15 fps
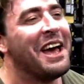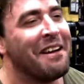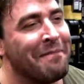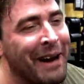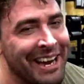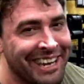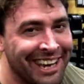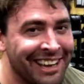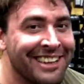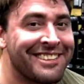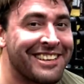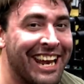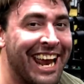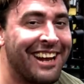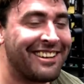If my Achilles
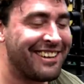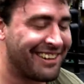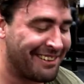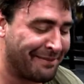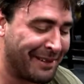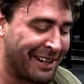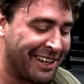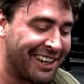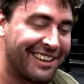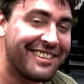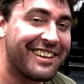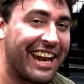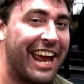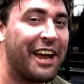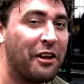
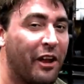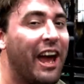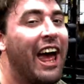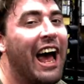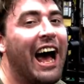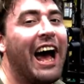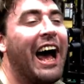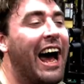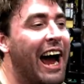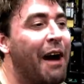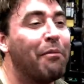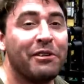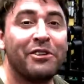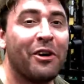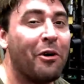could handle it, I
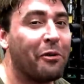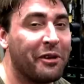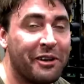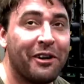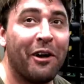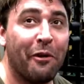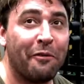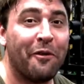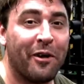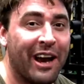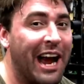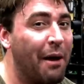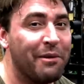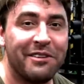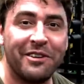would totally go for it.
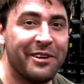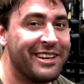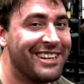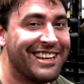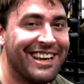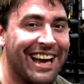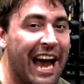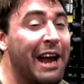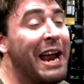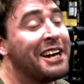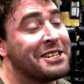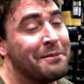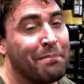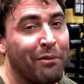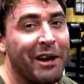I would do it.
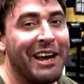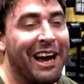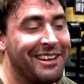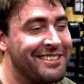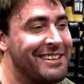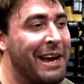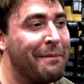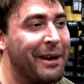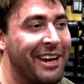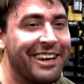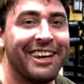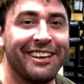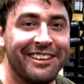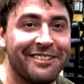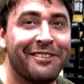I'd snap my
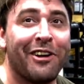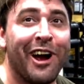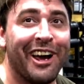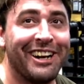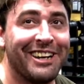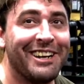Achilles trying.